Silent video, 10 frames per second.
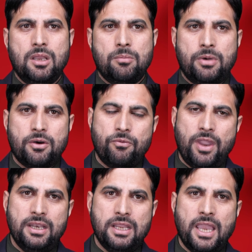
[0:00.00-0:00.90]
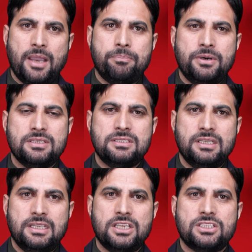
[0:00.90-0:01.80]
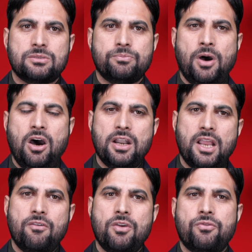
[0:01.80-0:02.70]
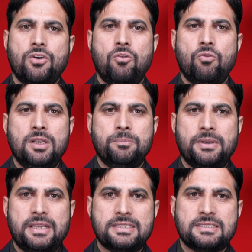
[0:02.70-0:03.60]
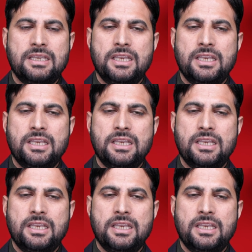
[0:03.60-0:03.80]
But when a person is far away from one place,